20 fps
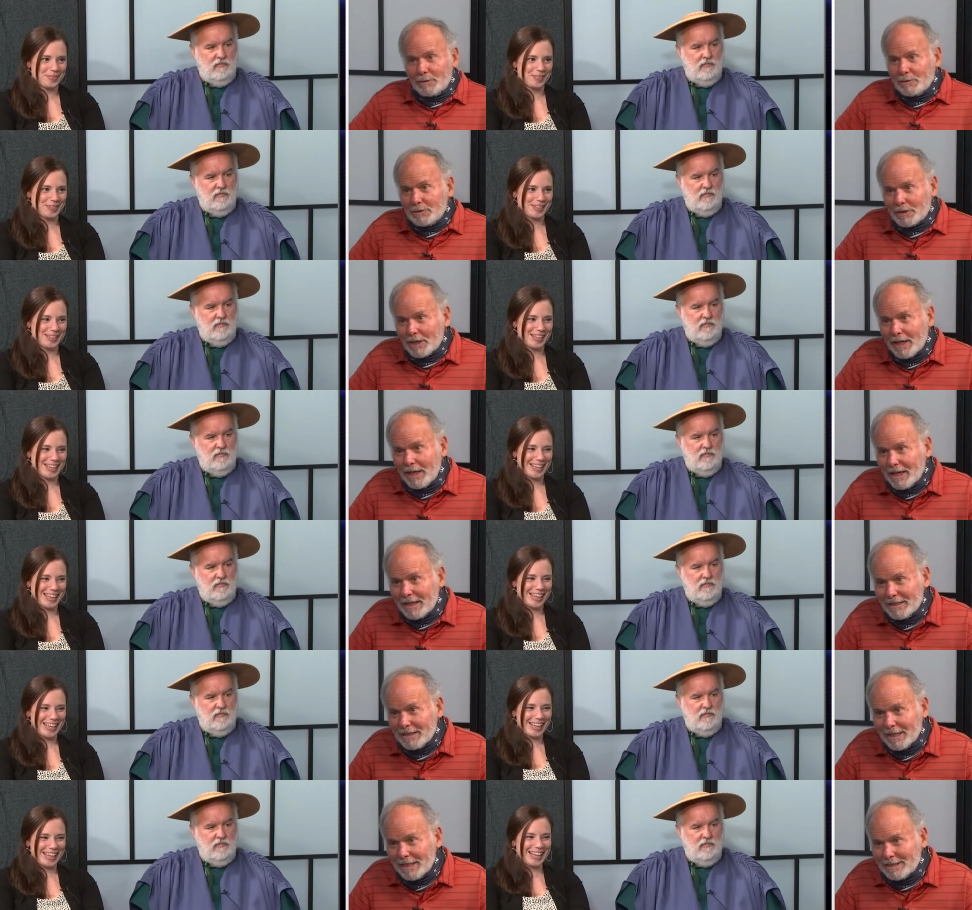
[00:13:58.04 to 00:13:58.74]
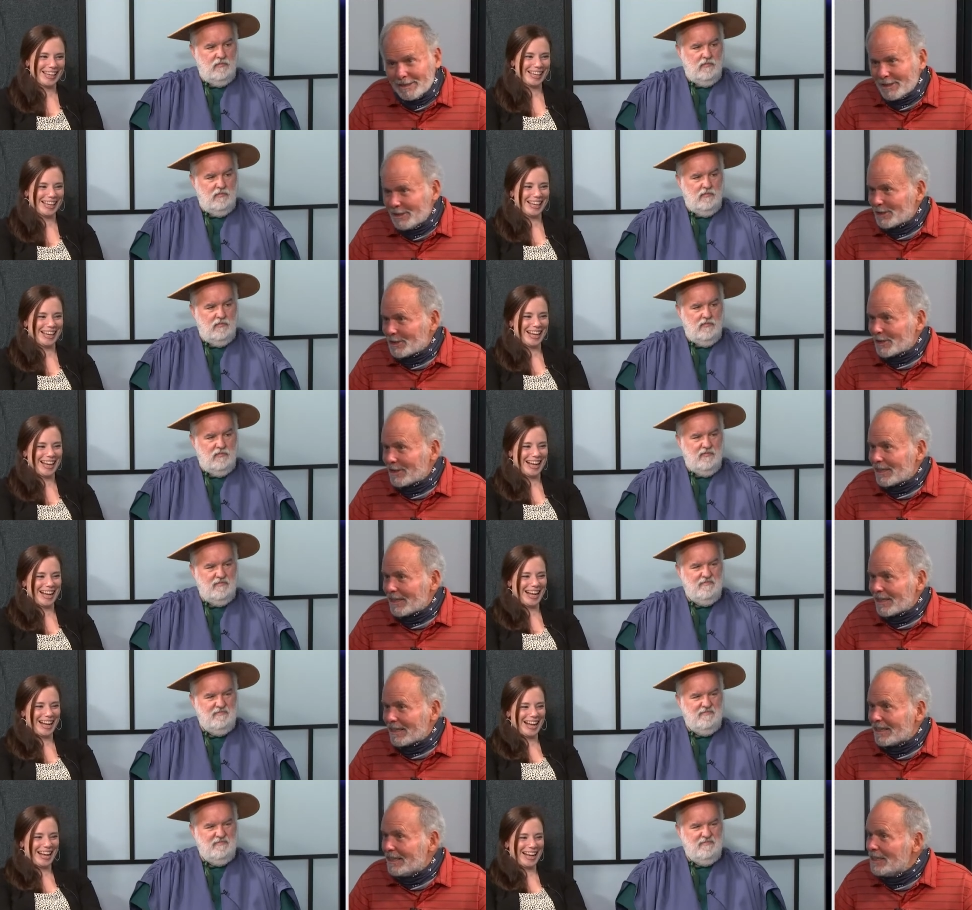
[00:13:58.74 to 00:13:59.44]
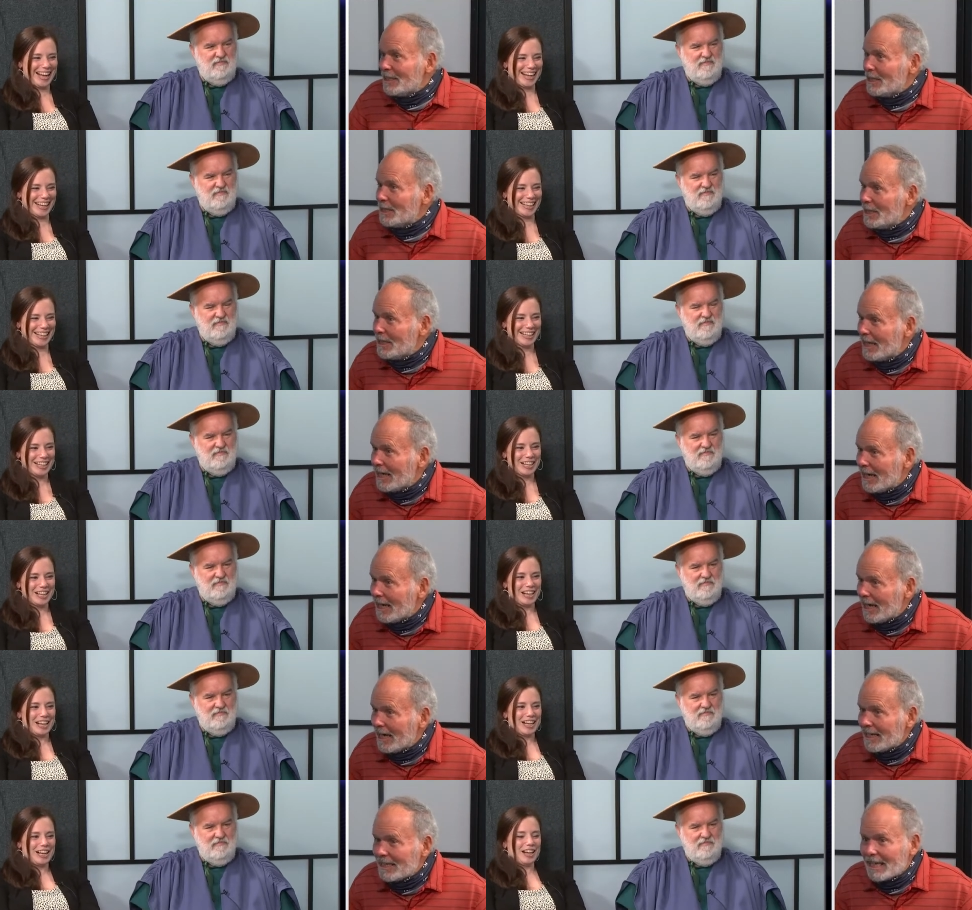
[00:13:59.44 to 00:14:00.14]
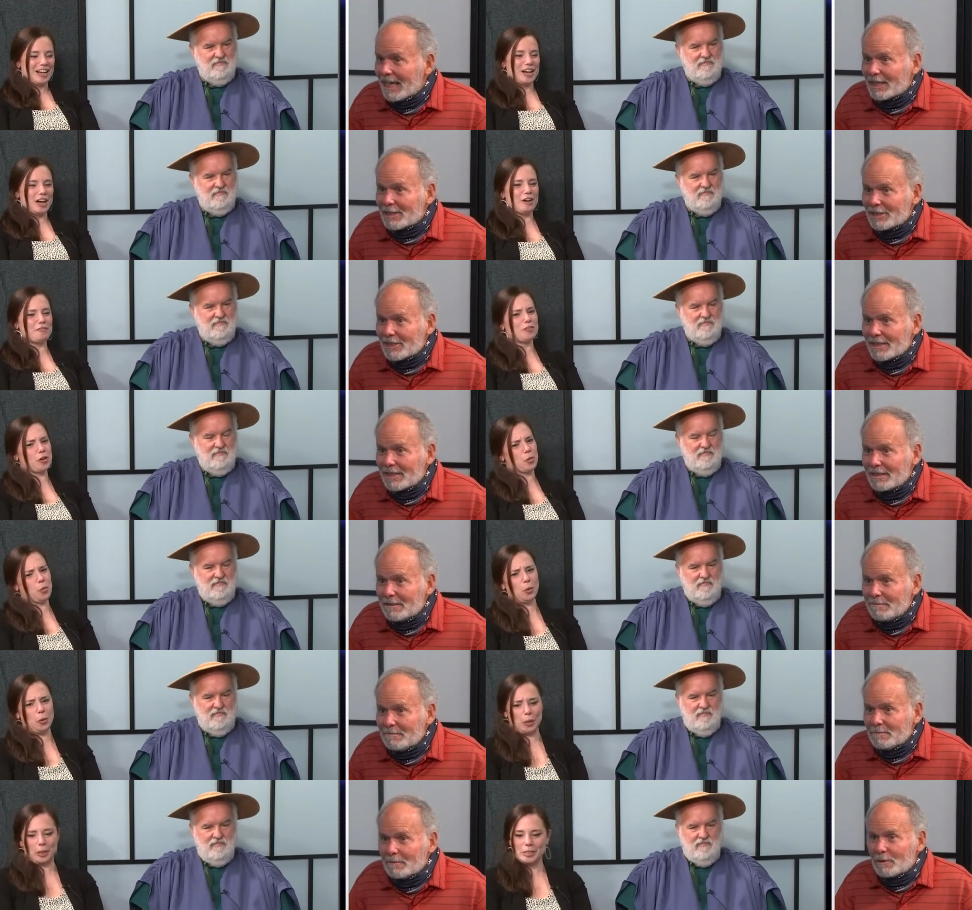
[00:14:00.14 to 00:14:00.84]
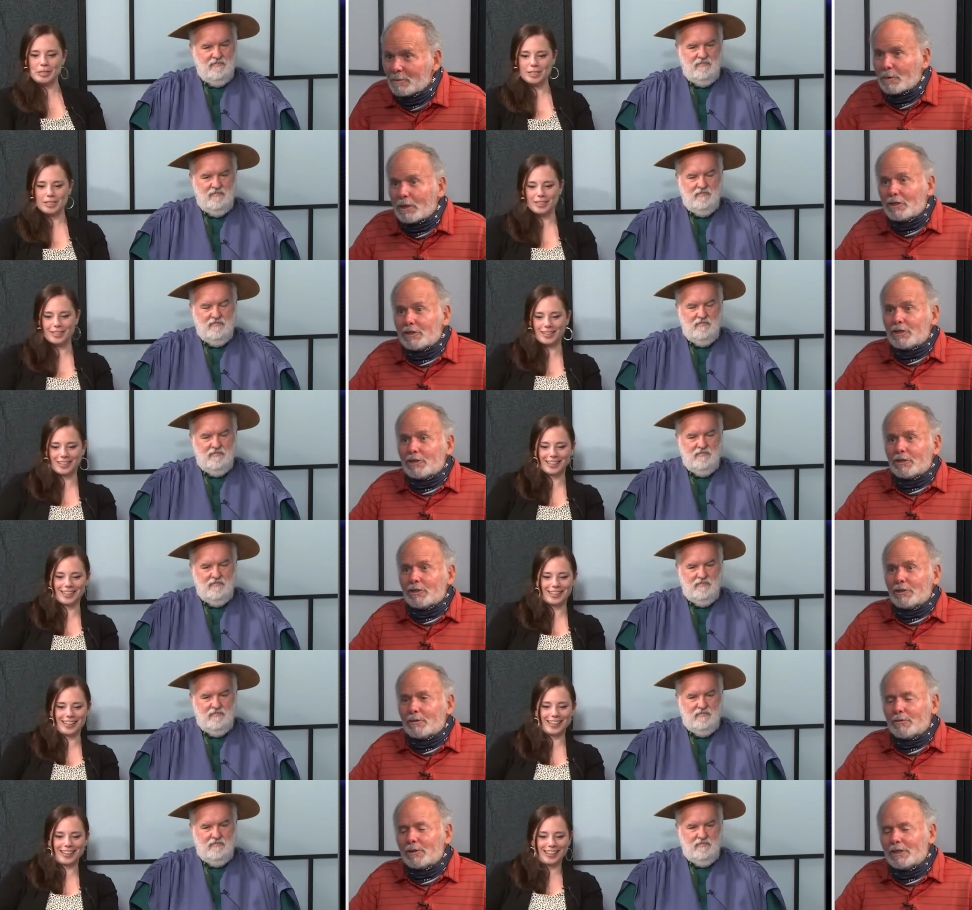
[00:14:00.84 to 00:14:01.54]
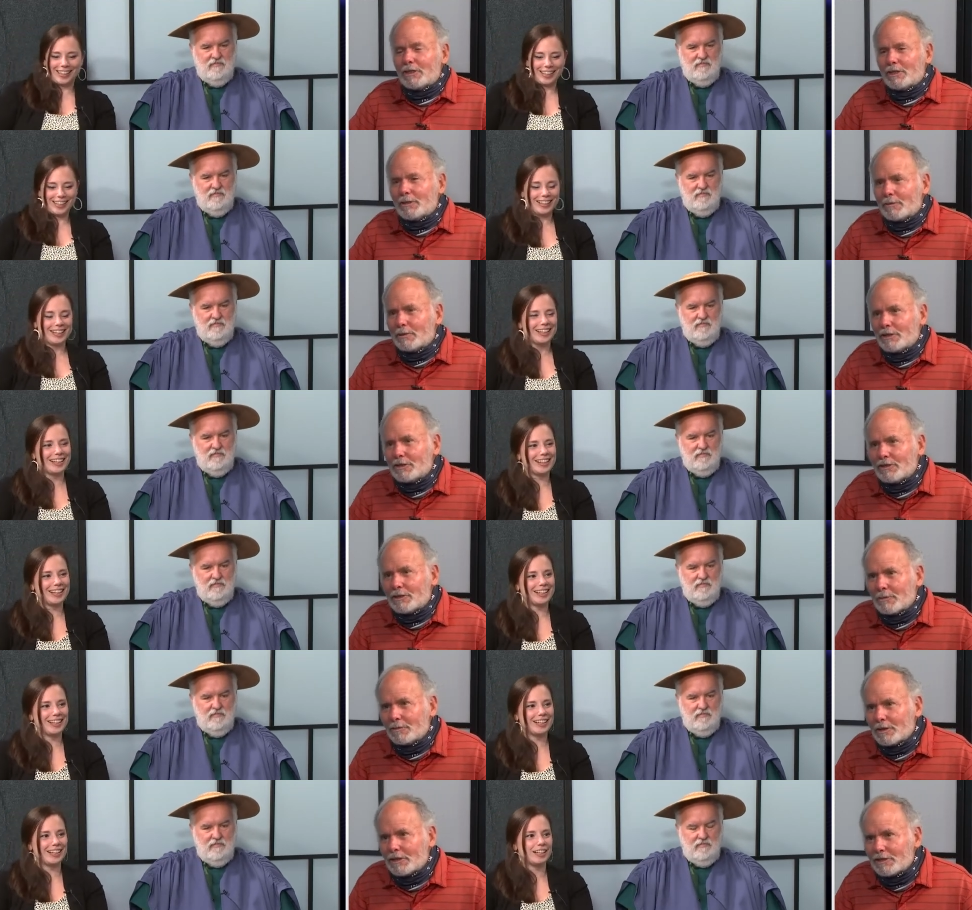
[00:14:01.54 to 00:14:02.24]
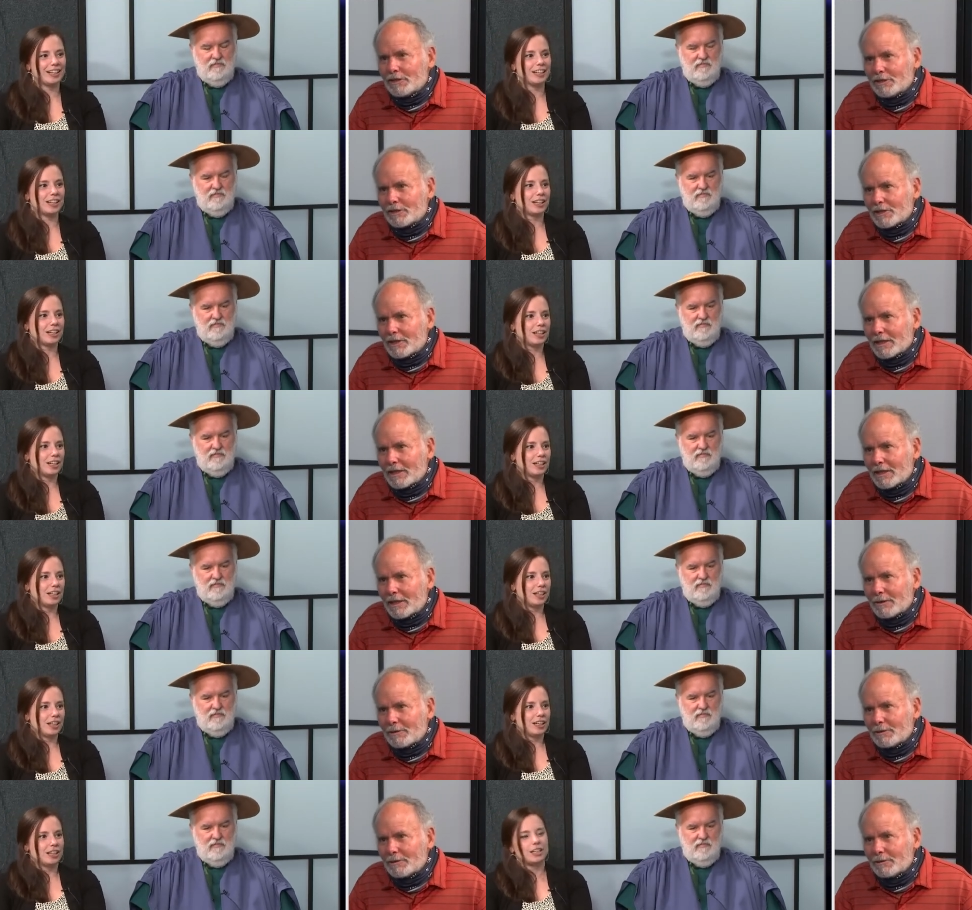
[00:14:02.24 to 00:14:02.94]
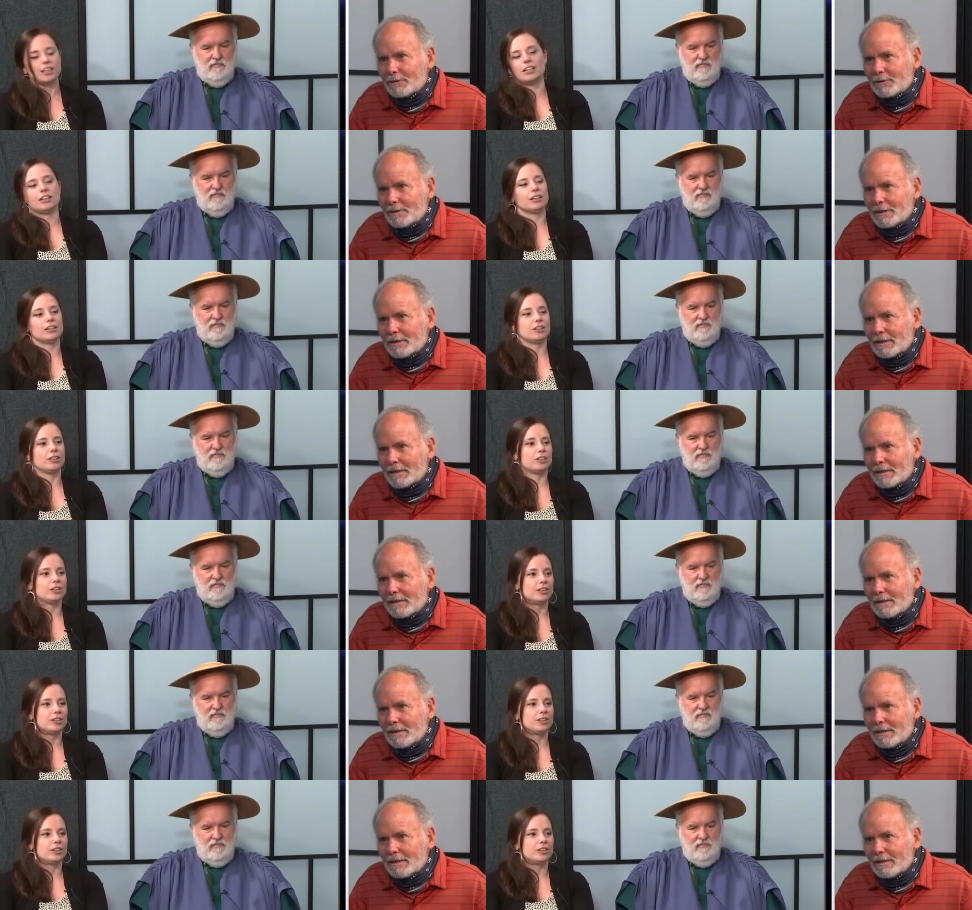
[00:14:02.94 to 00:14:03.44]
Speaker 1: it was a highlight since you're here. Yes, of course. What did you do? What did you sing or do?